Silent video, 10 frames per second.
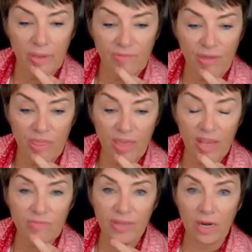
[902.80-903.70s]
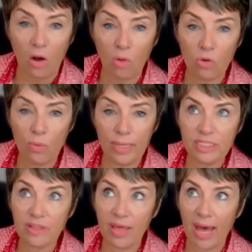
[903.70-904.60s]
if I think of it, I'll go
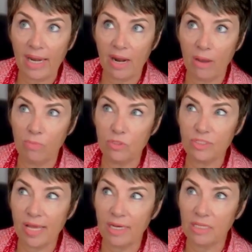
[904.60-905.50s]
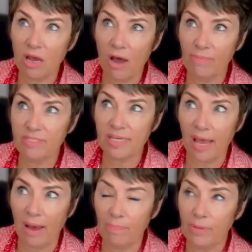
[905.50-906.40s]
into that and I will set a
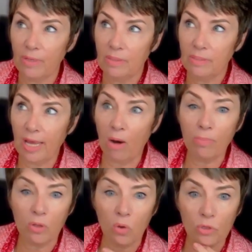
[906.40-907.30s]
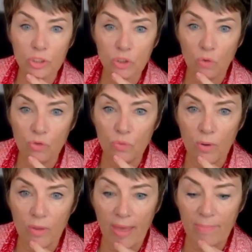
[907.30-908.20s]
timestamp down below to show you
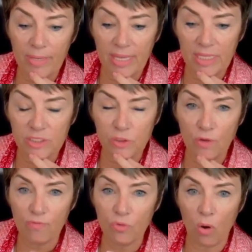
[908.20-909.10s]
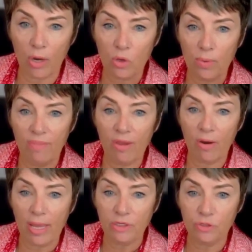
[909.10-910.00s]
where that begins too, if you want to go in
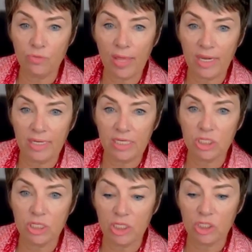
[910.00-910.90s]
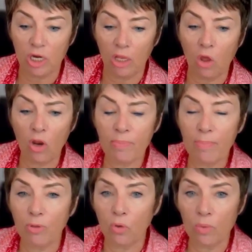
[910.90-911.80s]
there and do that initiation. A lot of
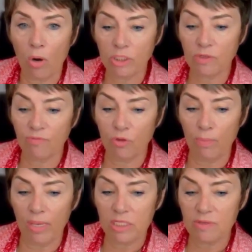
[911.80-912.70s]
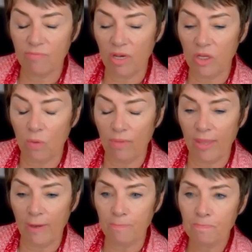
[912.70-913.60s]
people only watch a few minutes of video and
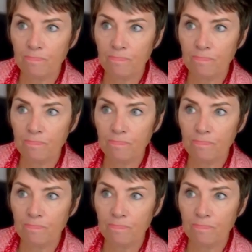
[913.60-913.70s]
then